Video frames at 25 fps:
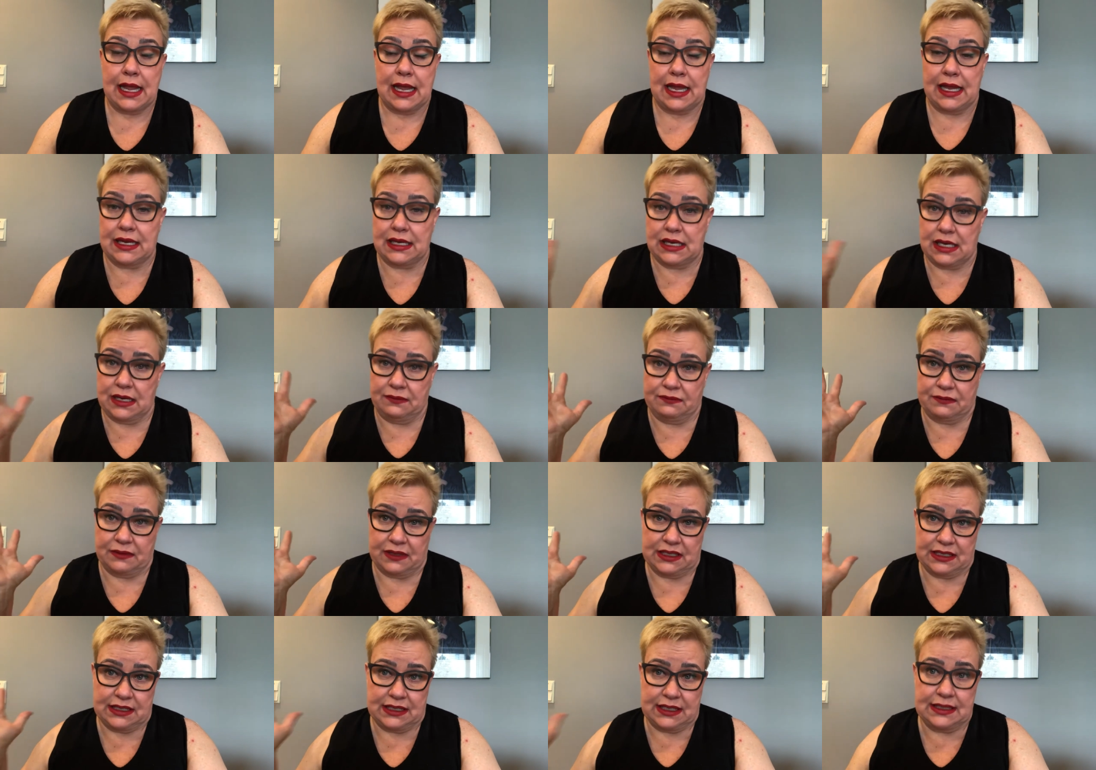in
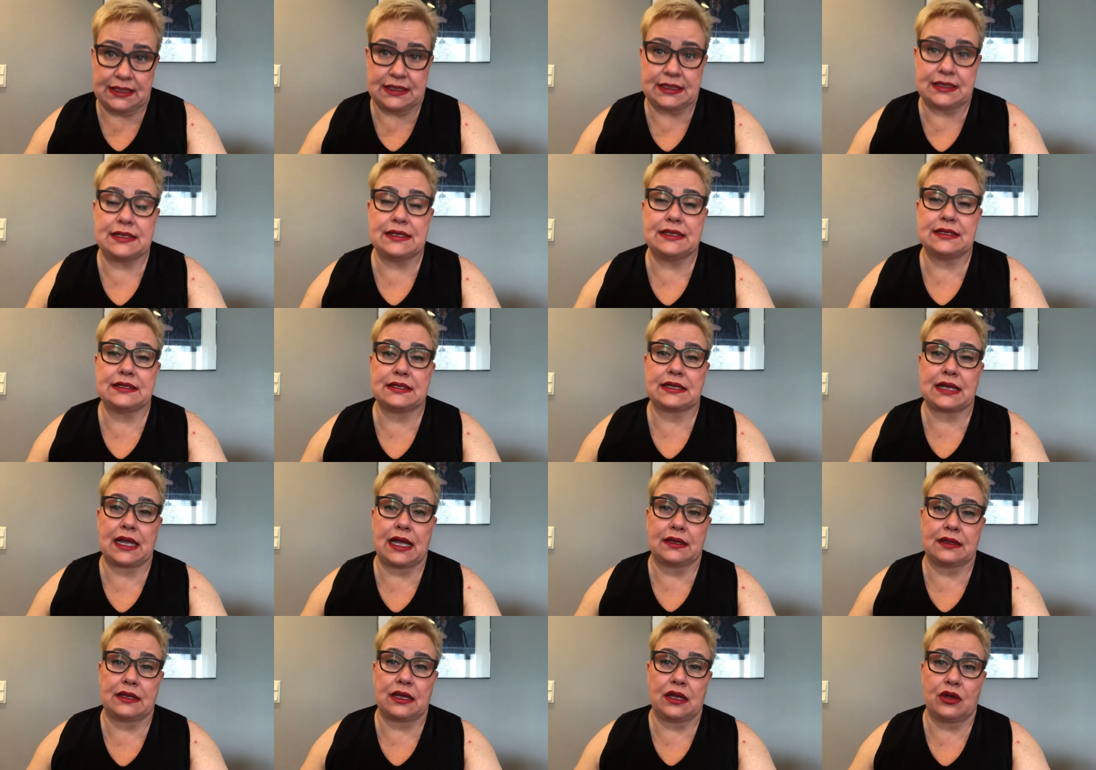different disease
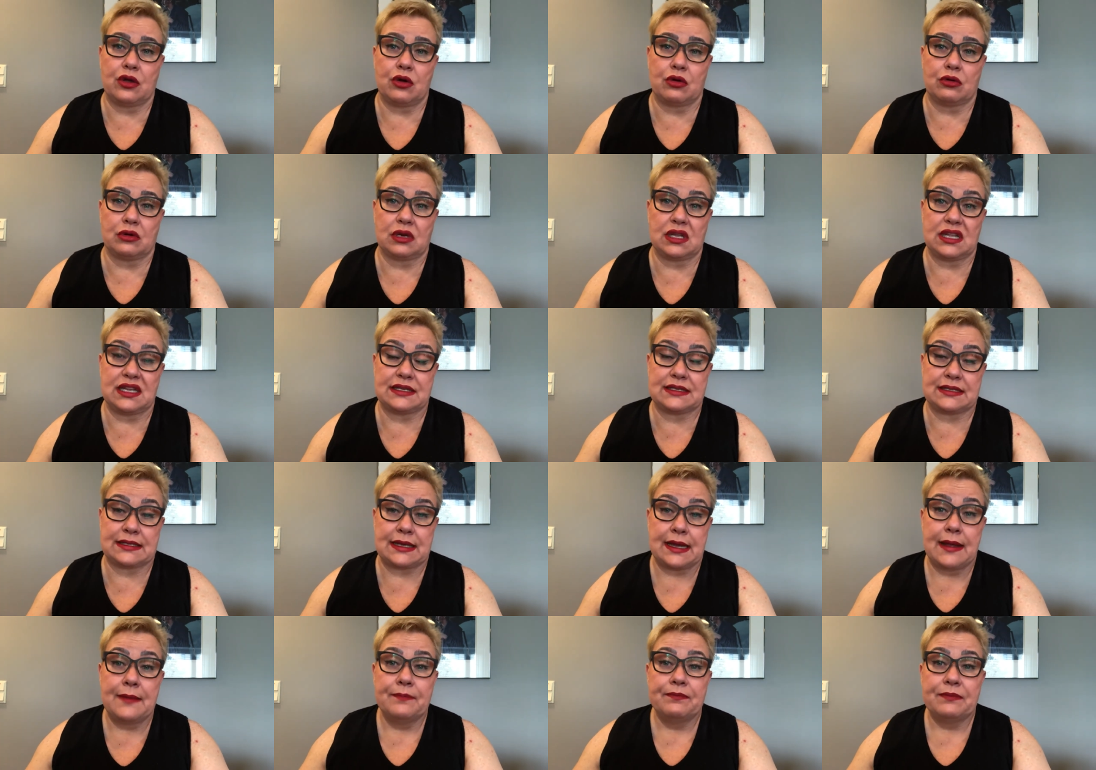
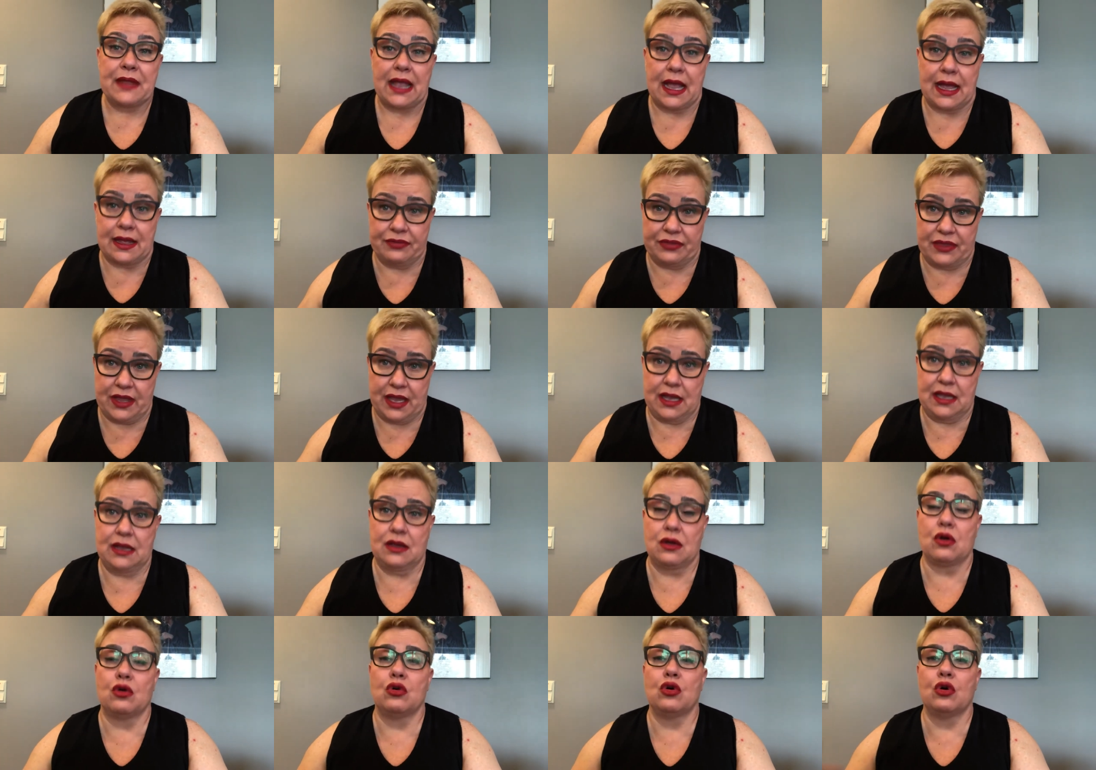categories, and
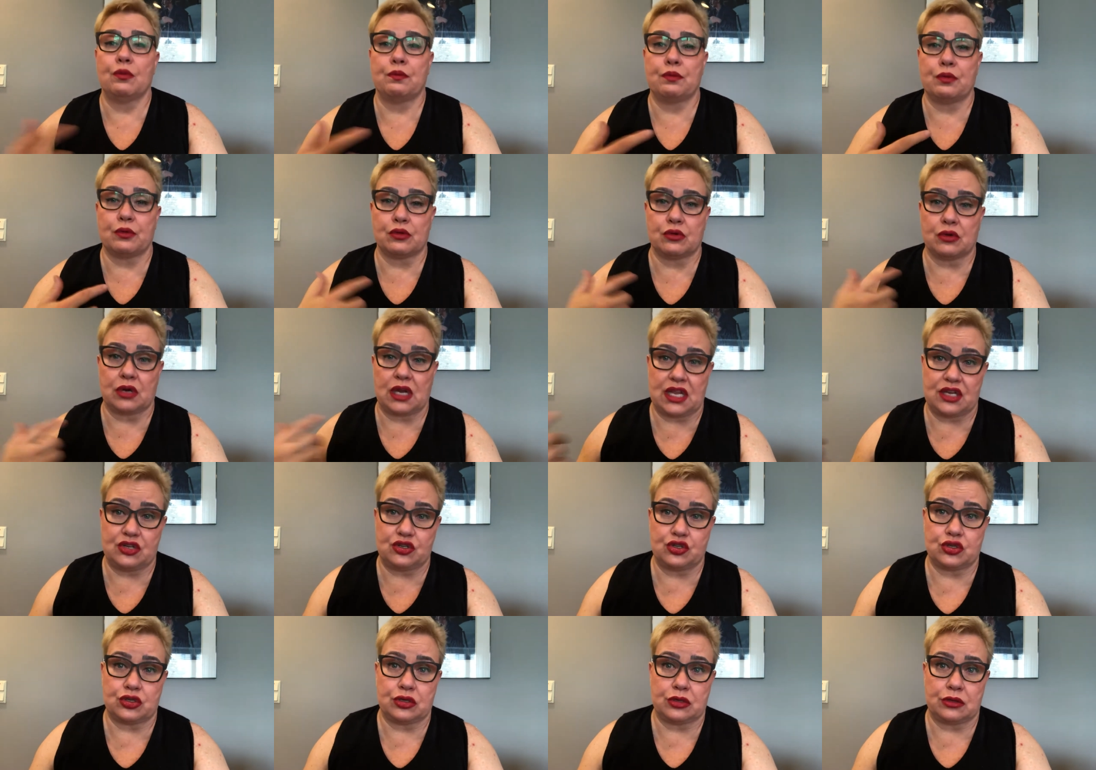their
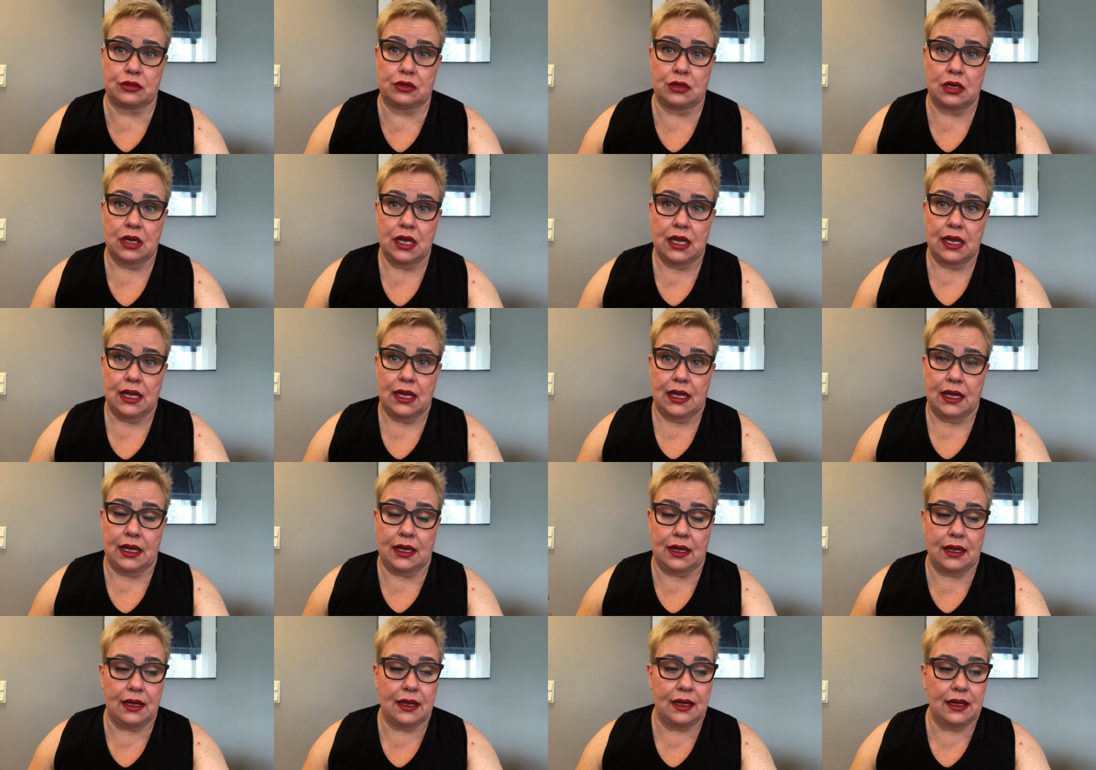cooperation
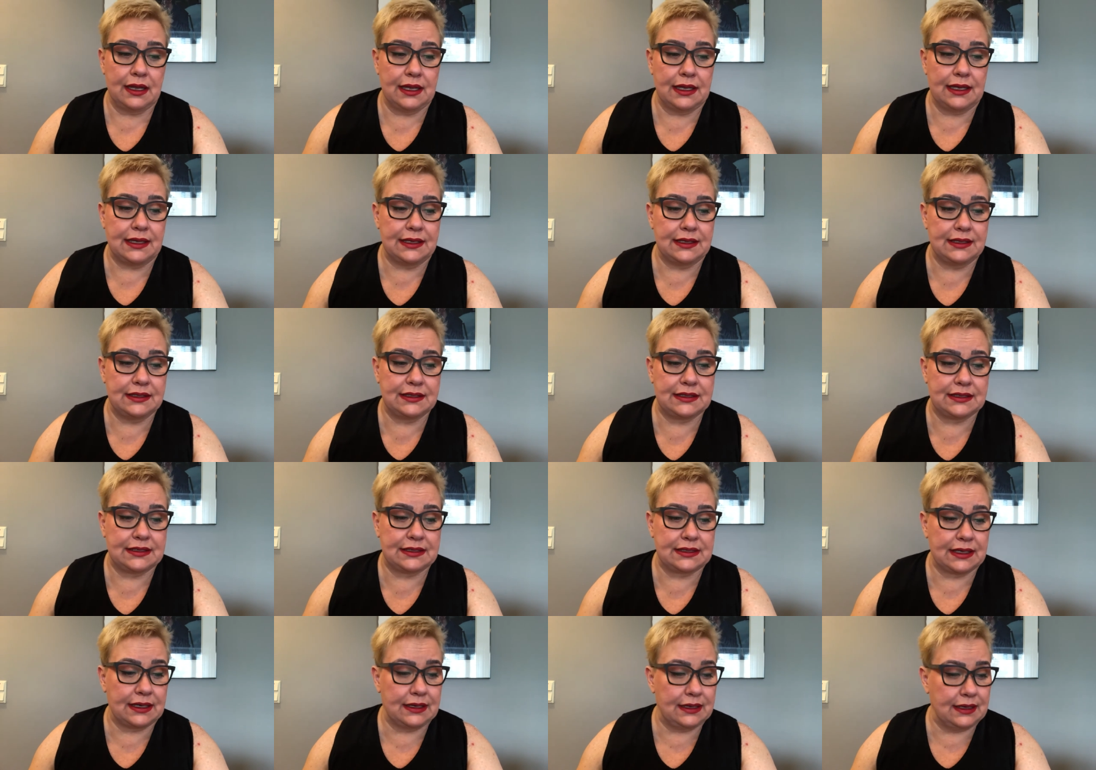
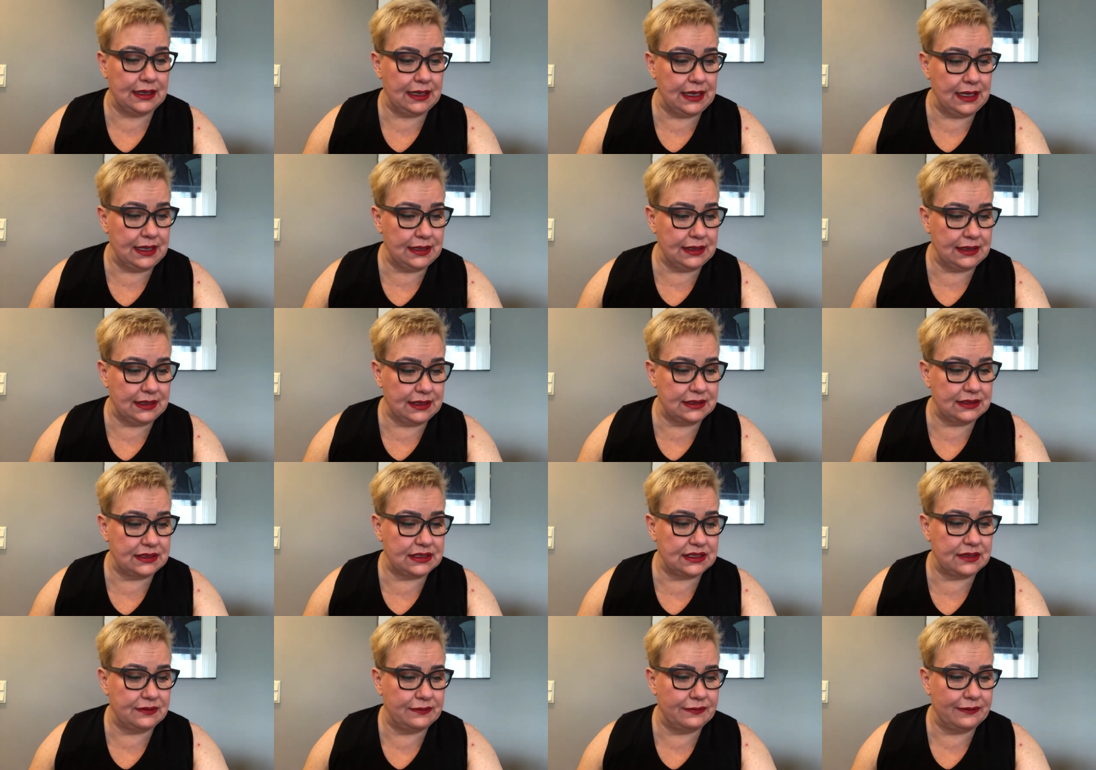is
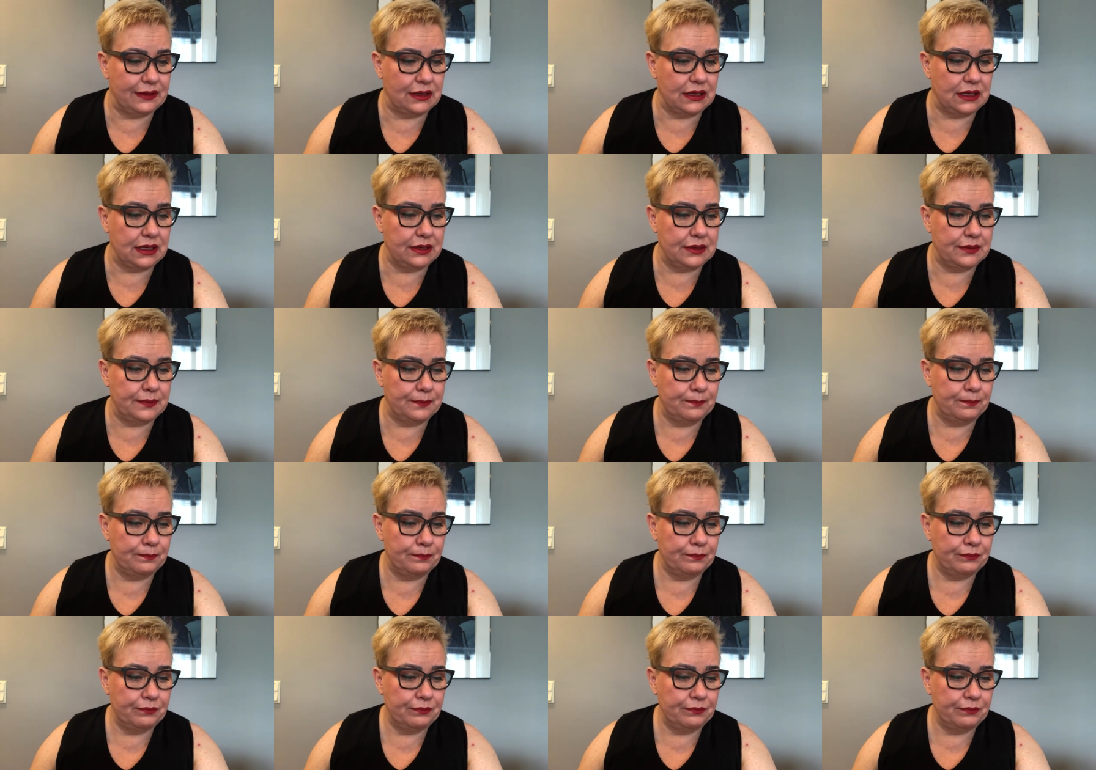intensified.